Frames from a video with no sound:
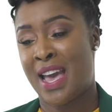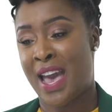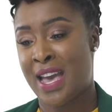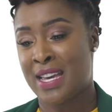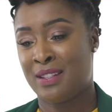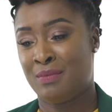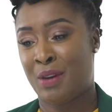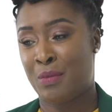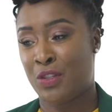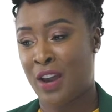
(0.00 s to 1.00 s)
and my
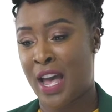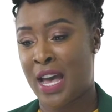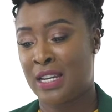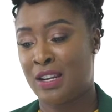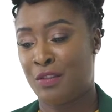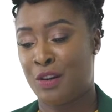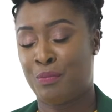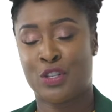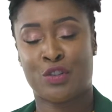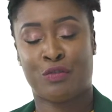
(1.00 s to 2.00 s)
mother had a
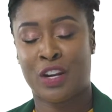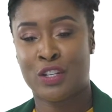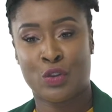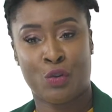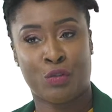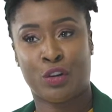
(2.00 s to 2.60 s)
bunch of friends over,